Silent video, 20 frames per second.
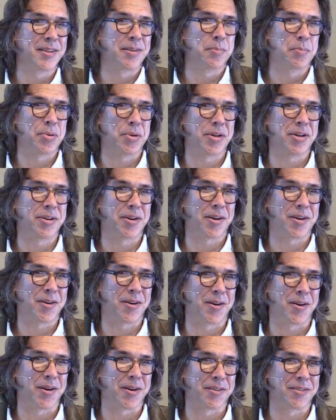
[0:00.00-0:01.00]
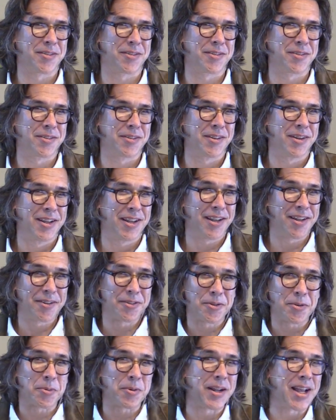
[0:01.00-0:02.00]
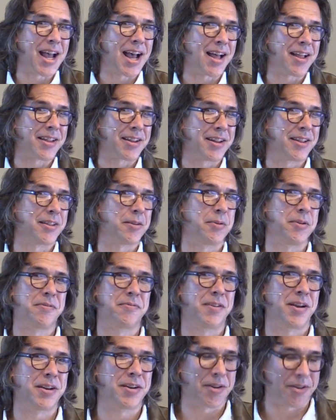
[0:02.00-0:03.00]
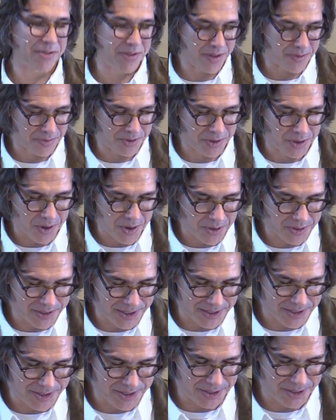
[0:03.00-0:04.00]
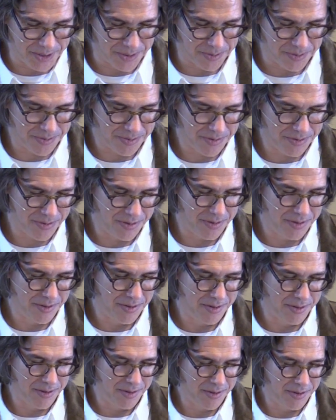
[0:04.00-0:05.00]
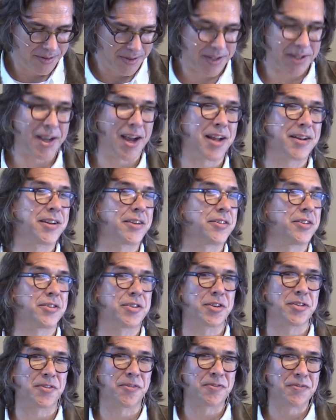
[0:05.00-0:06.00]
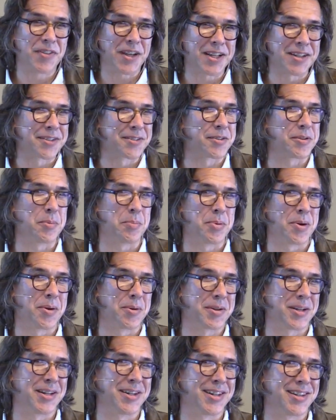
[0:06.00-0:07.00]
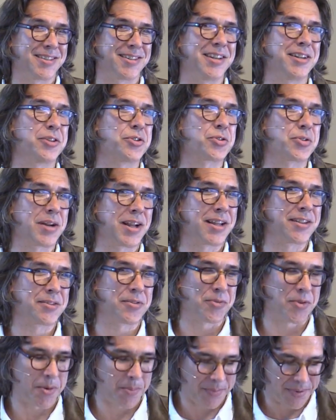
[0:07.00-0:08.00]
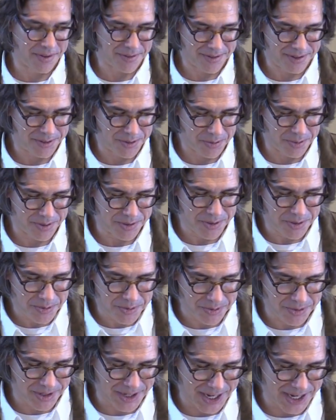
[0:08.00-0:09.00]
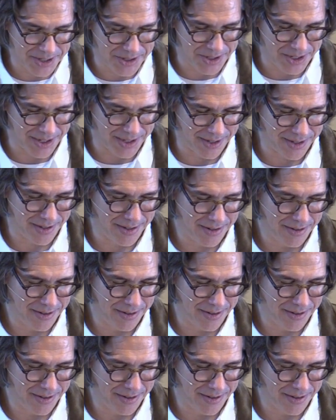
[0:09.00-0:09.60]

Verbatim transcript: put in our hearts is the reality that we find ourselves called into. That God doesn't just fix the brokenness, He transforms us into a new creation.